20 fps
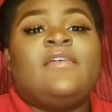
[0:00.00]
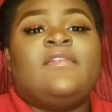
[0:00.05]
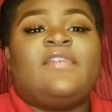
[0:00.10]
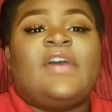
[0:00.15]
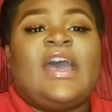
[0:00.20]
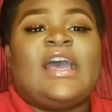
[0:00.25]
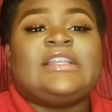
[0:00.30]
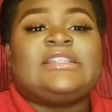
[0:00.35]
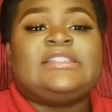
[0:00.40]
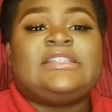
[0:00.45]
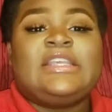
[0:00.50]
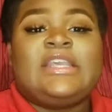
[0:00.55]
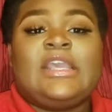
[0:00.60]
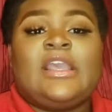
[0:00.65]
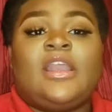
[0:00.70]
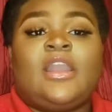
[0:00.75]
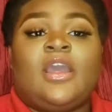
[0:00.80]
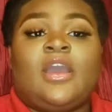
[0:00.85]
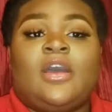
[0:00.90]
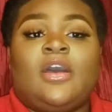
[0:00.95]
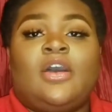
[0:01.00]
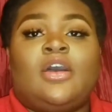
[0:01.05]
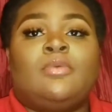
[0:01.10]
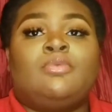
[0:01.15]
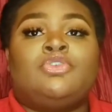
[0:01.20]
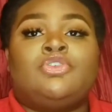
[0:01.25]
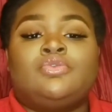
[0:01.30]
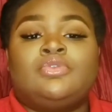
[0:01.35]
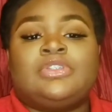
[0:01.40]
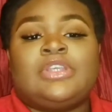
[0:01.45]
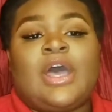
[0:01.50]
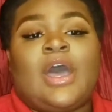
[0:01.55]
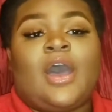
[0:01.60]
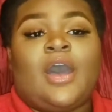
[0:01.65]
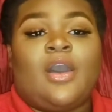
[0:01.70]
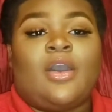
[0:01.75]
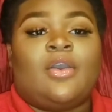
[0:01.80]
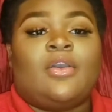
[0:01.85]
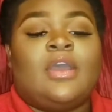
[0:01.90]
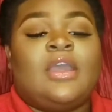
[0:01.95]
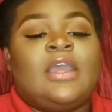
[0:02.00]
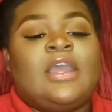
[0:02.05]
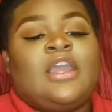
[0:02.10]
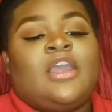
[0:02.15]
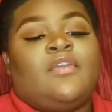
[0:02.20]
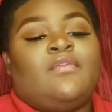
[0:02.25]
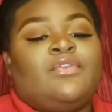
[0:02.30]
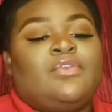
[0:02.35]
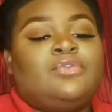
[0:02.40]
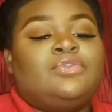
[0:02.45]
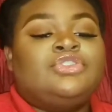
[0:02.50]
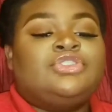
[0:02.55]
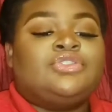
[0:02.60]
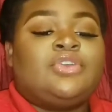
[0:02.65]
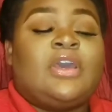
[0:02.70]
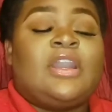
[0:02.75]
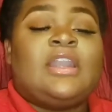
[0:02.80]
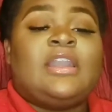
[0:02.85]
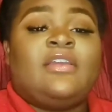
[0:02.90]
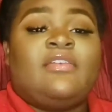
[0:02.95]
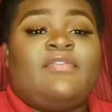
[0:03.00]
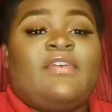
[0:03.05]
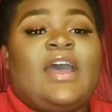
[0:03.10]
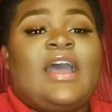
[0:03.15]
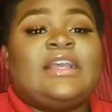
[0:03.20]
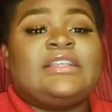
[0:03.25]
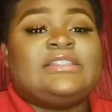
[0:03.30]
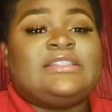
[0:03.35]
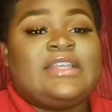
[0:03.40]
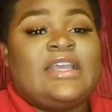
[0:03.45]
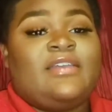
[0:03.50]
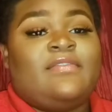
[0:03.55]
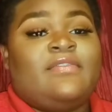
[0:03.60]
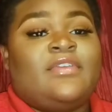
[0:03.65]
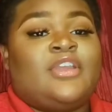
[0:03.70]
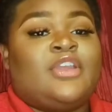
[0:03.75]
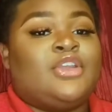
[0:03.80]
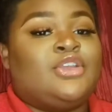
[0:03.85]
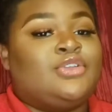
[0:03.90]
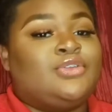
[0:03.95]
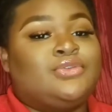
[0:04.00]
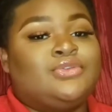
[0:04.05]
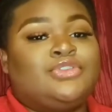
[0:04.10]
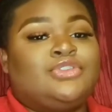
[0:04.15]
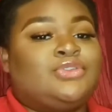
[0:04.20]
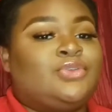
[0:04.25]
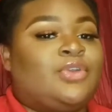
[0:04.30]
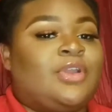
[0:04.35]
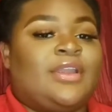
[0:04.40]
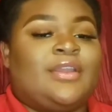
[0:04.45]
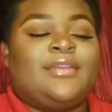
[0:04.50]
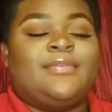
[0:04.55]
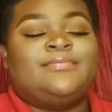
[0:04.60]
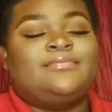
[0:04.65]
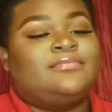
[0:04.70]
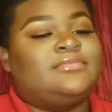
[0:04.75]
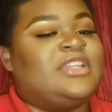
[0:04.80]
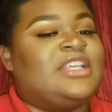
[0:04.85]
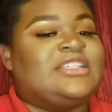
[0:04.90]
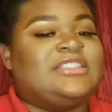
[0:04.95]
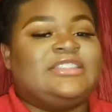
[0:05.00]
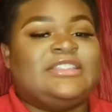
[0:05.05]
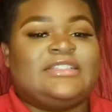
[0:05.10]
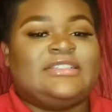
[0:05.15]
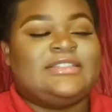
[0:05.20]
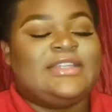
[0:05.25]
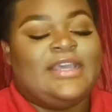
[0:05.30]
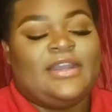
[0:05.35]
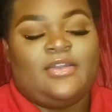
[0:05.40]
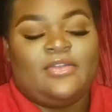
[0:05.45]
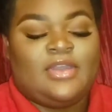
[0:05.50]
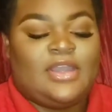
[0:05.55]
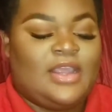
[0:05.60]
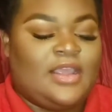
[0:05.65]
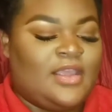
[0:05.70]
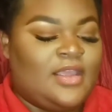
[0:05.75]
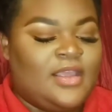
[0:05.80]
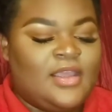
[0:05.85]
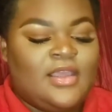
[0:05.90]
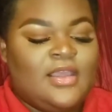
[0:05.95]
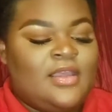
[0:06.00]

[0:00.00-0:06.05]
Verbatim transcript: 5'10 and up, you tall. If you shorter than 5'7, you short. That's just that on that.